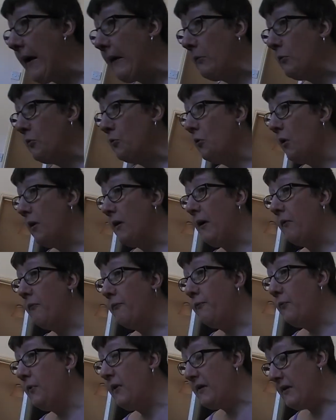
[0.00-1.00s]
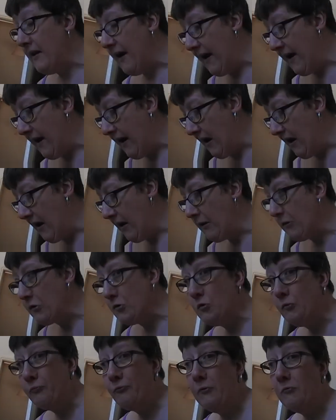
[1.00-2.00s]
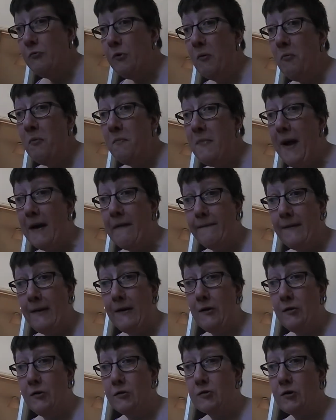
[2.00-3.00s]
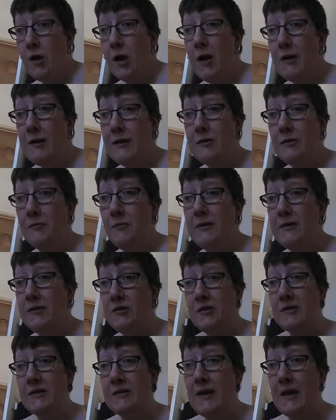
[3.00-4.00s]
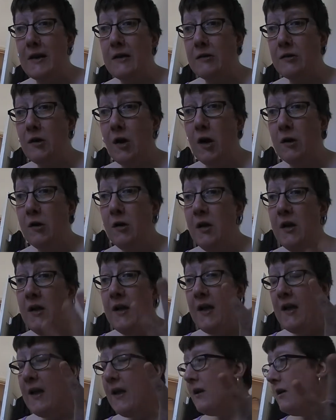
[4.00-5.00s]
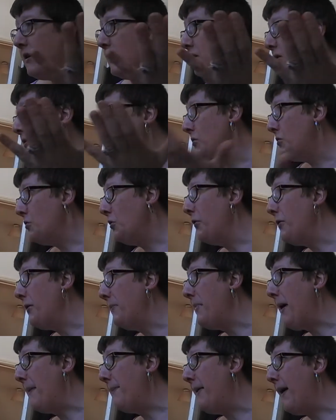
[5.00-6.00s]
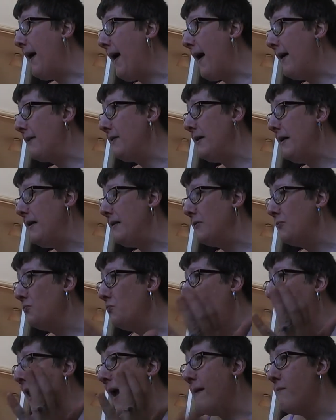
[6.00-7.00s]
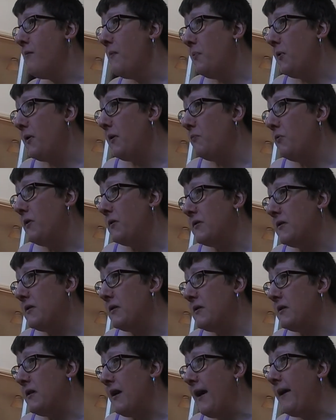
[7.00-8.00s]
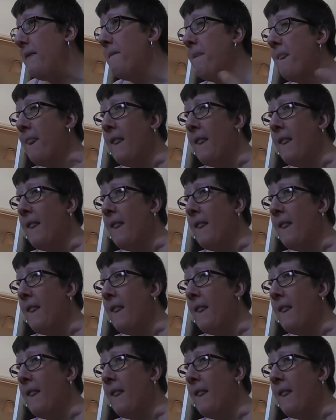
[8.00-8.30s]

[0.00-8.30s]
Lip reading: am going out for the day. There's nothing wrong with my videos. All I do is just sit and talk, show you my parties, what everybody wants to see.